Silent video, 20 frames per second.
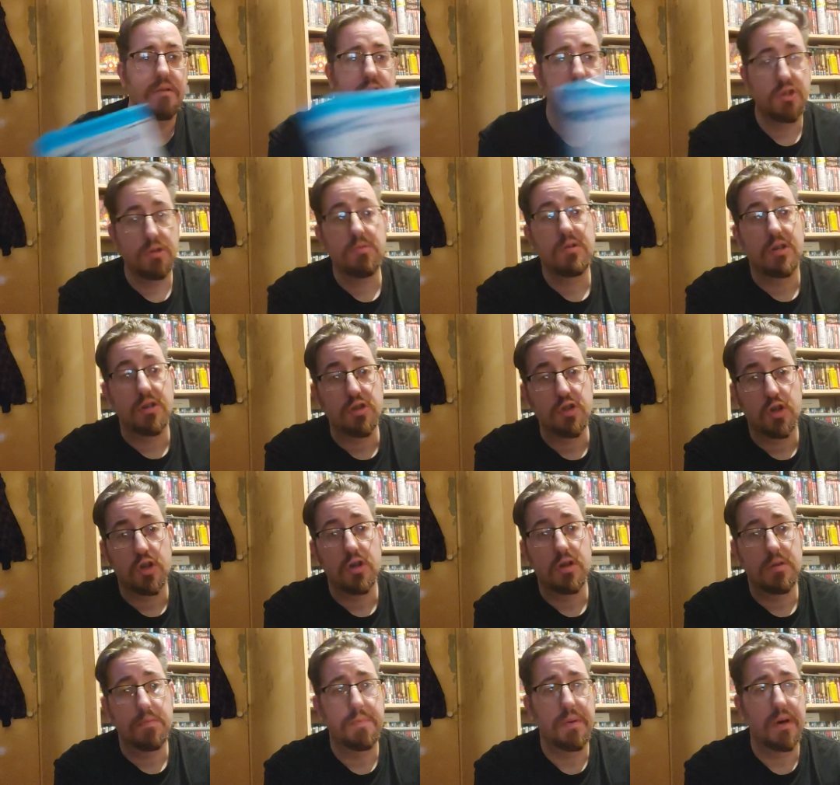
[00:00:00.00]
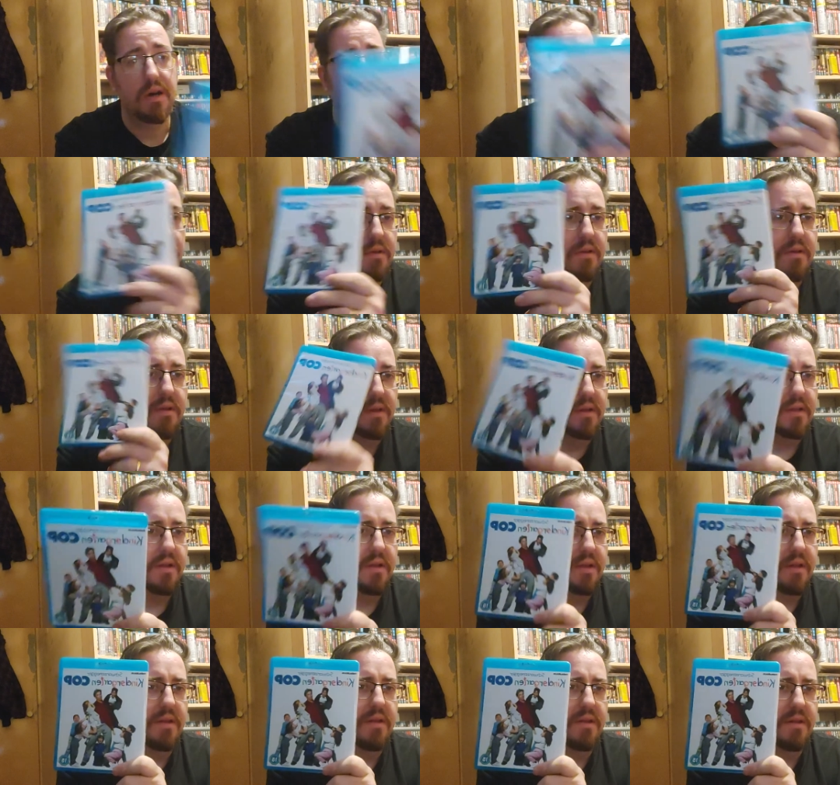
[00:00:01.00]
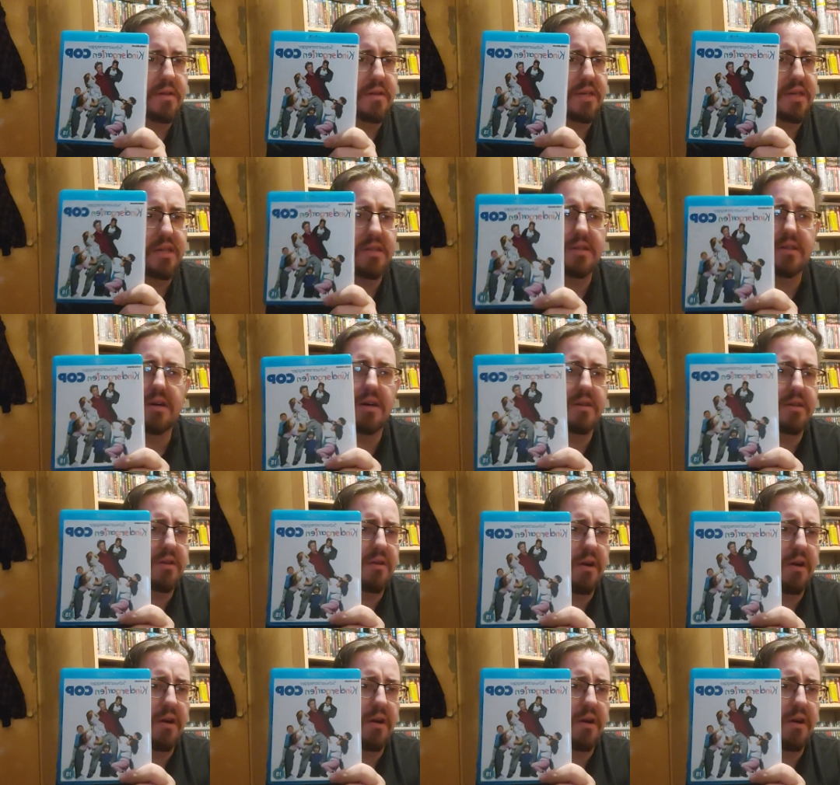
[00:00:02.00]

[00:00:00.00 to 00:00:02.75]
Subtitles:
Junior's good, but Kindergarten